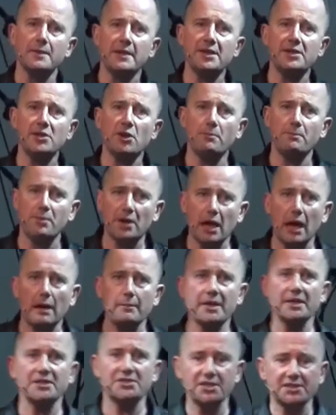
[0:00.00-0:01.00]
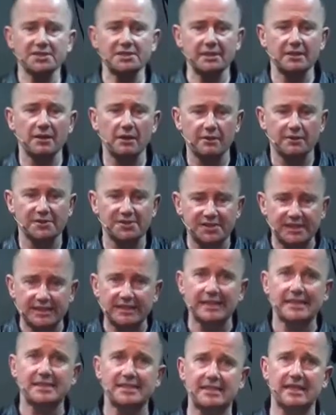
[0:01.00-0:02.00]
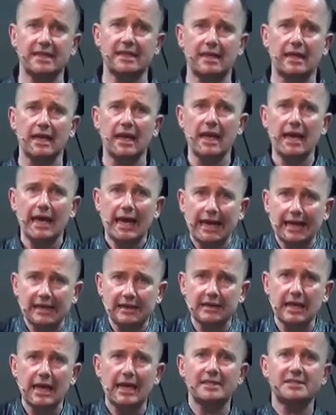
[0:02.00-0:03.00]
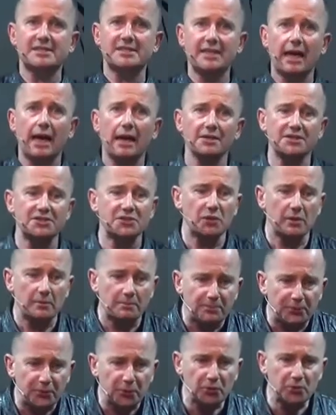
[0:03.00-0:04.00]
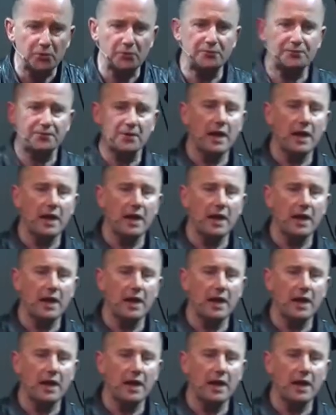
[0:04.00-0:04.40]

you know, becoming just another statistic and, and start to improve